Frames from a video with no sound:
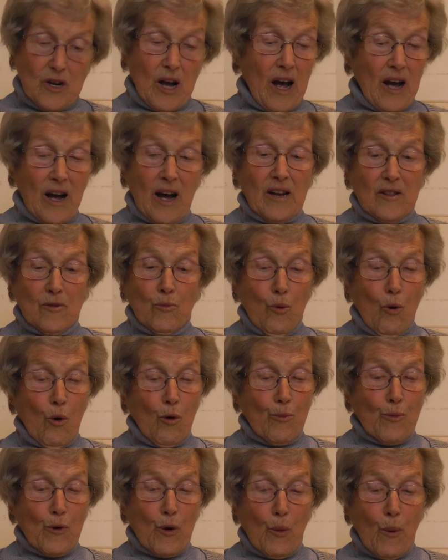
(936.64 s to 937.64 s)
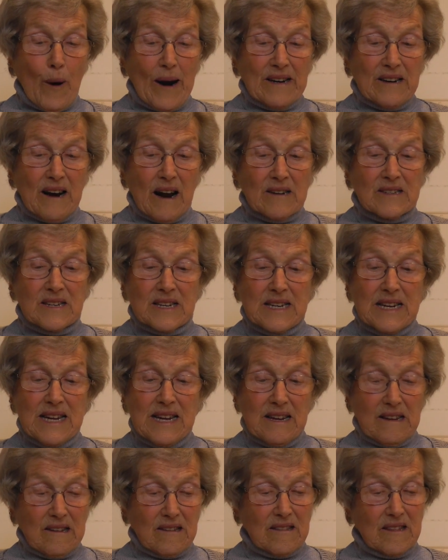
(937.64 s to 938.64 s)
and the Walbrook went
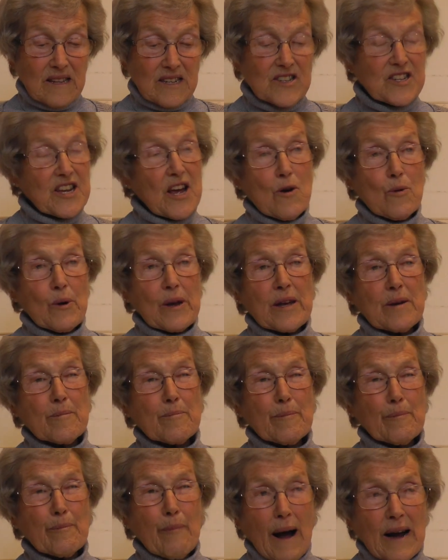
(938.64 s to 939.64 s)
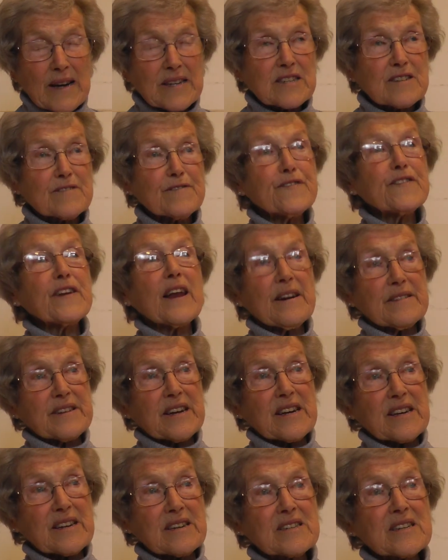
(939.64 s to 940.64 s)
underneath, and so it might have
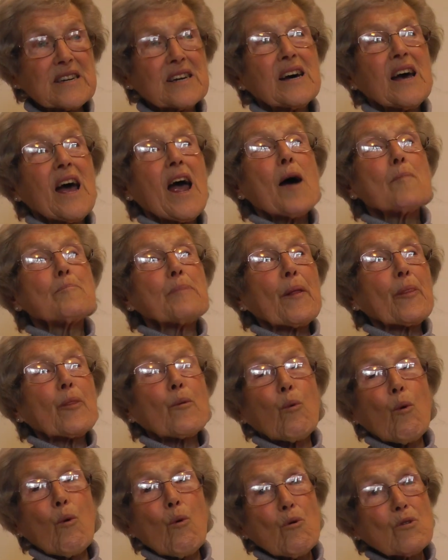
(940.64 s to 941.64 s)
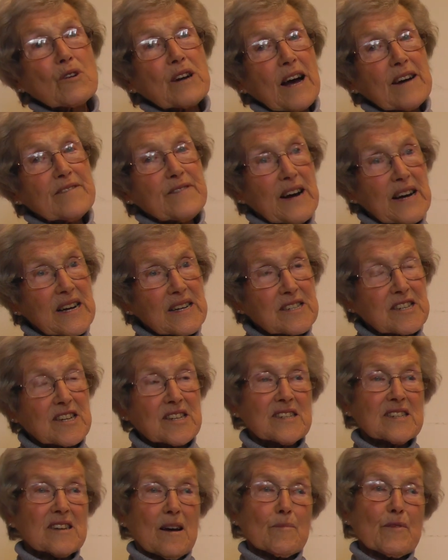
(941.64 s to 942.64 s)
flooded, but the wall
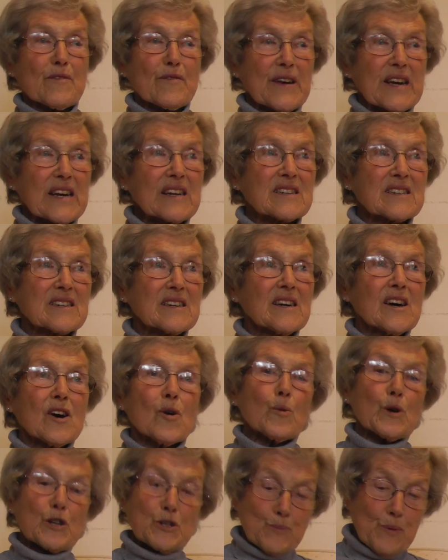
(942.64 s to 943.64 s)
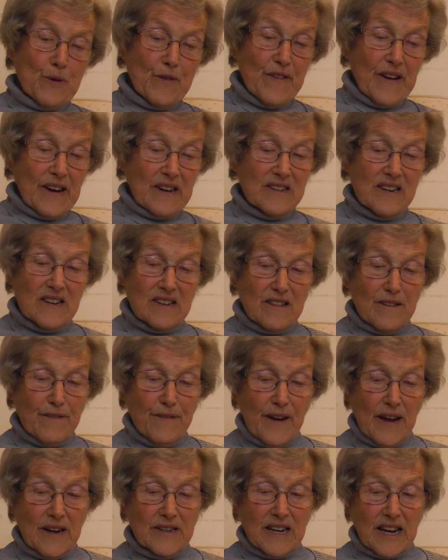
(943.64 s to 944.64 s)
diverted some of it, which prevented the
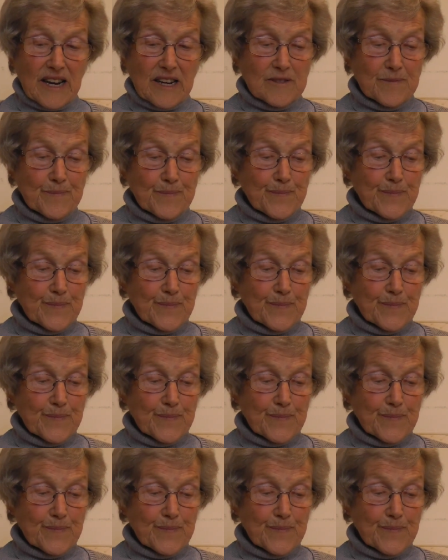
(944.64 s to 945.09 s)
flooding.